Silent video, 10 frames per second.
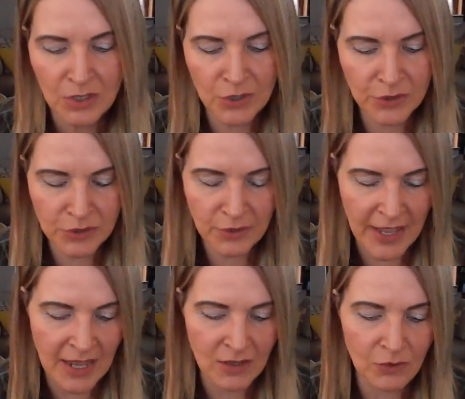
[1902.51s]
hurt your
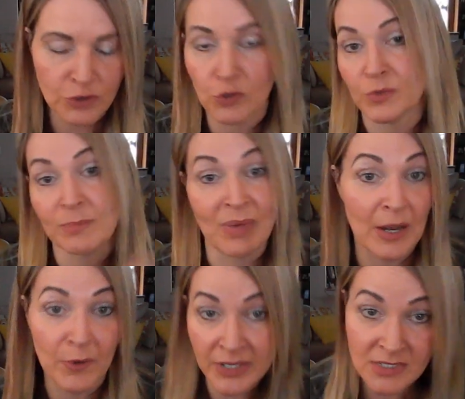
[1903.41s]
ankle, you're
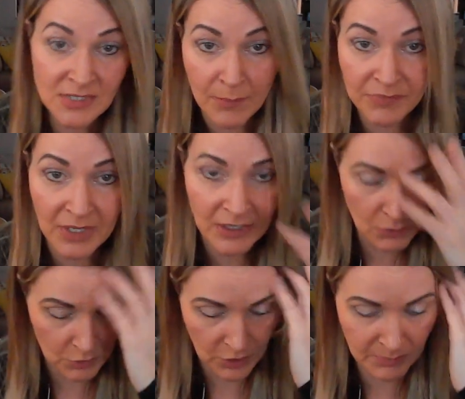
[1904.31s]
repairing something,
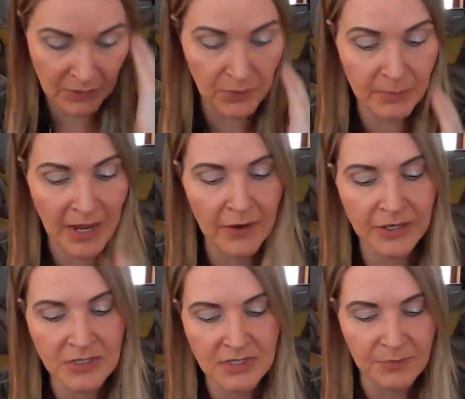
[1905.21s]
you could be
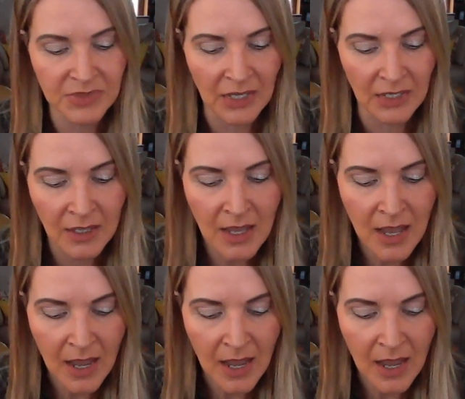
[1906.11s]
repairing something.